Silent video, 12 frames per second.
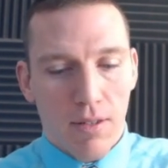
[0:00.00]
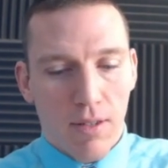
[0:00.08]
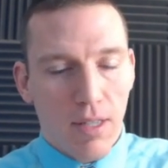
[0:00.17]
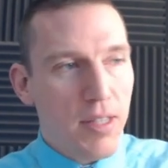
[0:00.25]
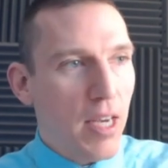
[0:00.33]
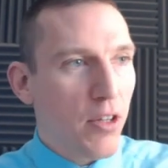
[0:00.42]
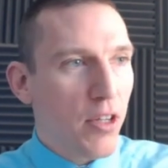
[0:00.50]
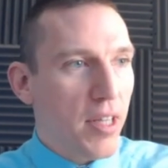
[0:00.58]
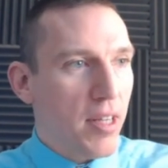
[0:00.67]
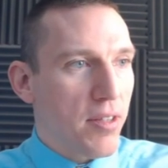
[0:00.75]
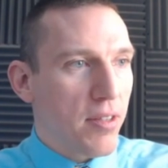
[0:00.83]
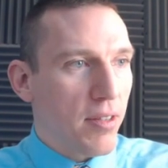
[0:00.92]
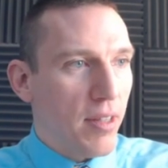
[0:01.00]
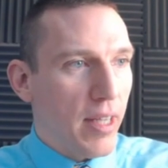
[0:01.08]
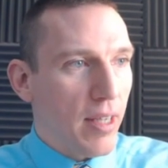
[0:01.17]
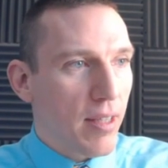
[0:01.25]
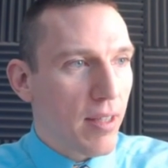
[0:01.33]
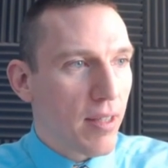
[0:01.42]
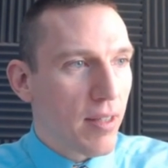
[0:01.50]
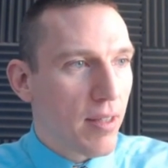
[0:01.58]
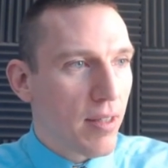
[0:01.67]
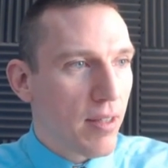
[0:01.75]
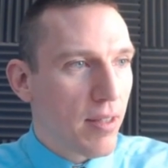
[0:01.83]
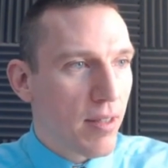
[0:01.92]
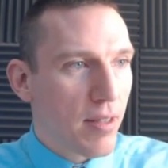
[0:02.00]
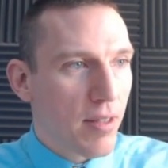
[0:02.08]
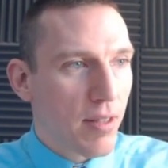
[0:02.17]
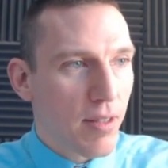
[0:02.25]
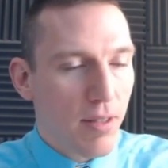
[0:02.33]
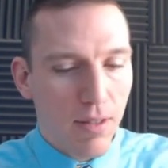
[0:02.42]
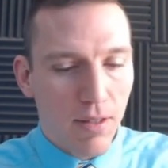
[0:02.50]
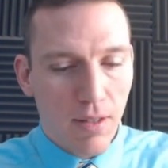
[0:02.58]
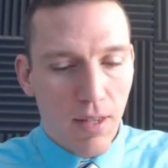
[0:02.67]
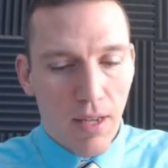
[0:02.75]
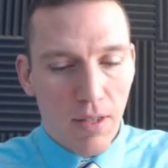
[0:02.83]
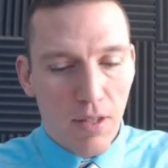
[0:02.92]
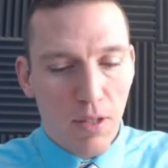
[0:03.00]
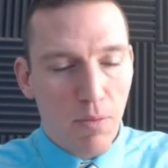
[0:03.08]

let's take a look at this link dot